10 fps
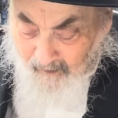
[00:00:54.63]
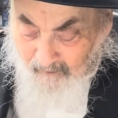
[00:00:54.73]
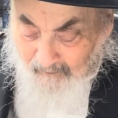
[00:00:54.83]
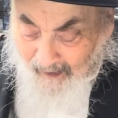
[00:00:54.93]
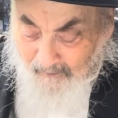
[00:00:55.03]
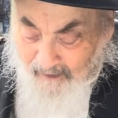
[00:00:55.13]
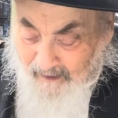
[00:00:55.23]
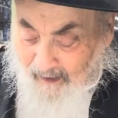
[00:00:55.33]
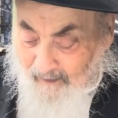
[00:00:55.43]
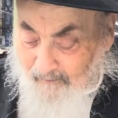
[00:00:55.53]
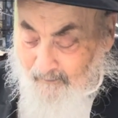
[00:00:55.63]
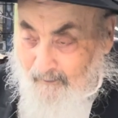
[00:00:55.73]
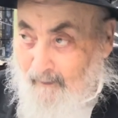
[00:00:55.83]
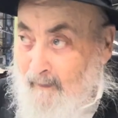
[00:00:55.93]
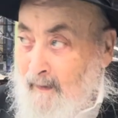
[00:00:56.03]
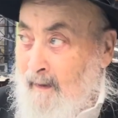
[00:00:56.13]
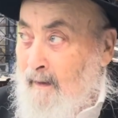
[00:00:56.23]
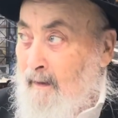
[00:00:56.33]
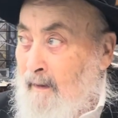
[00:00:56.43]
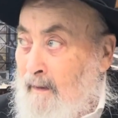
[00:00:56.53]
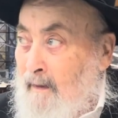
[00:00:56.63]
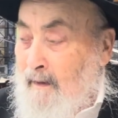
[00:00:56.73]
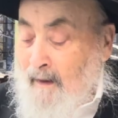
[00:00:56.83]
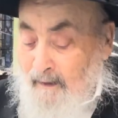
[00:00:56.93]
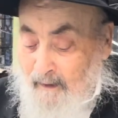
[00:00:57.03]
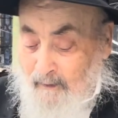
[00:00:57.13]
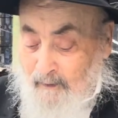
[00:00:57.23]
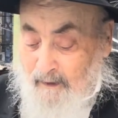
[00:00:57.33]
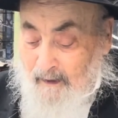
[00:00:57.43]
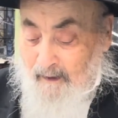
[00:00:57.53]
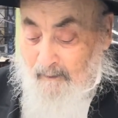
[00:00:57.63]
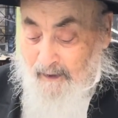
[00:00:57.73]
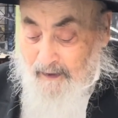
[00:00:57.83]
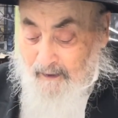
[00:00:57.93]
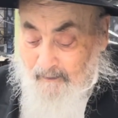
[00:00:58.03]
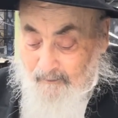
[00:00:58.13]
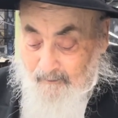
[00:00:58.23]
my mazeh. This was in the Mishnah.